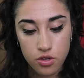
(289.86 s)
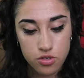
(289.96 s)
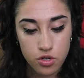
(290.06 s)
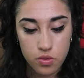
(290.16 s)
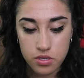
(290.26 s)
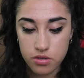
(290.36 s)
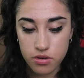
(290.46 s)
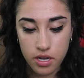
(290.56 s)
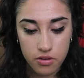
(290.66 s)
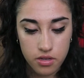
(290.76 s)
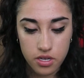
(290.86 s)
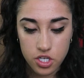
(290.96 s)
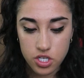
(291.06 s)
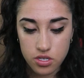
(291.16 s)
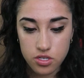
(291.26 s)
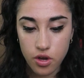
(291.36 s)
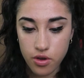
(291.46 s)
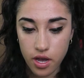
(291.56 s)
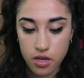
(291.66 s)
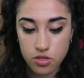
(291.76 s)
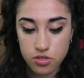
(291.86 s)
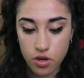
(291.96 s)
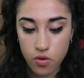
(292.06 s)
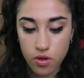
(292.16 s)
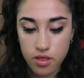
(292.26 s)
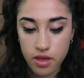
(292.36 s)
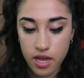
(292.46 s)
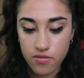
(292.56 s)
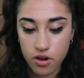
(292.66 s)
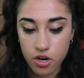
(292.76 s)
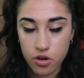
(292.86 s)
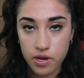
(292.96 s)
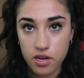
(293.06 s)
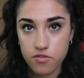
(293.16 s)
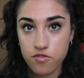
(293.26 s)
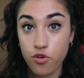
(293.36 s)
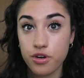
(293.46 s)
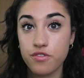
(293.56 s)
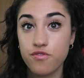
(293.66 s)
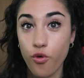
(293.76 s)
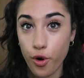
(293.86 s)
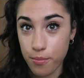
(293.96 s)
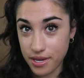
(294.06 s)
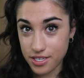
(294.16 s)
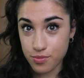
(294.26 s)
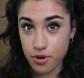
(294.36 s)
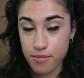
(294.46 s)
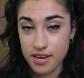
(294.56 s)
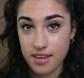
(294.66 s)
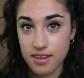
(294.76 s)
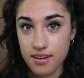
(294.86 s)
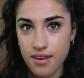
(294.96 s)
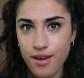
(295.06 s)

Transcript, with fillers: So we do their calculations. Okay, so they have a heart rate of 44 beats per minute.